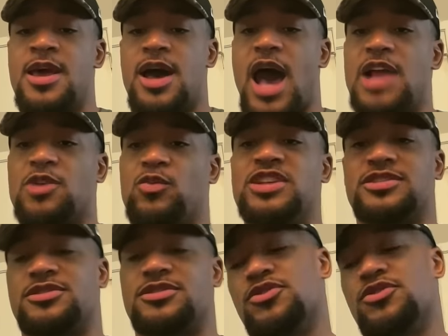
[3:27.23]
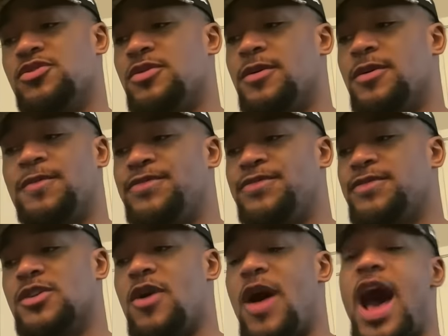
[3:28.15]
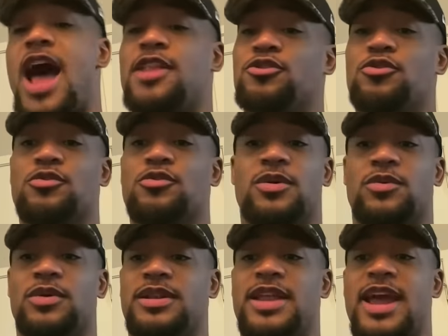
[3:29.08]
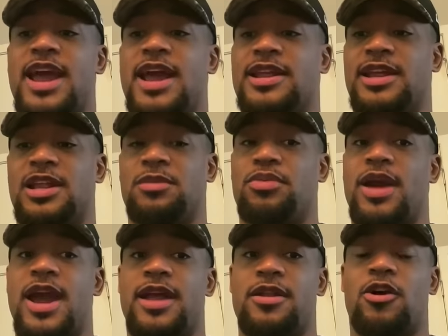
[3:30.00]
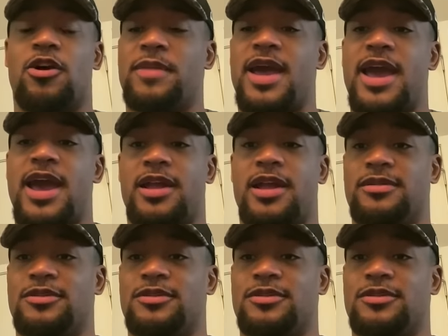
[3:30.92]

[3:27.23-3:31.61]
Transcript: I we just knew, you know, I knew what, what Dan and Brad and all of them had,